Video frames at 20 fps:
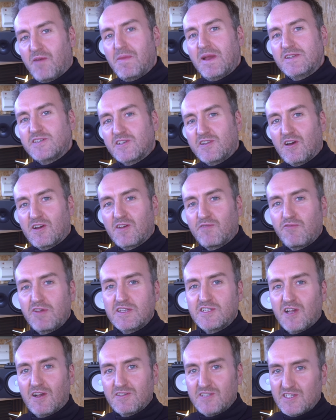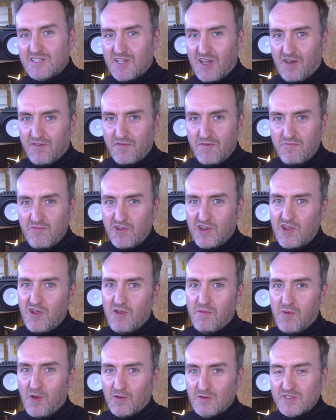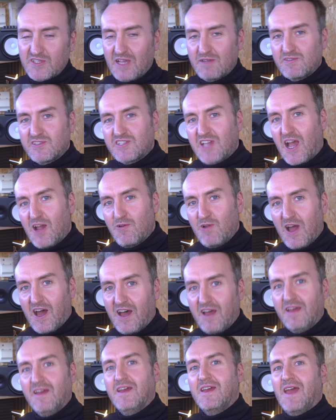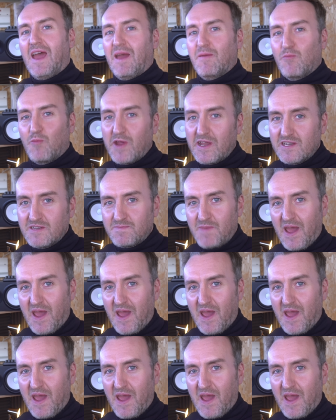I mentioned I could recharge this car from renewables, so solar and wind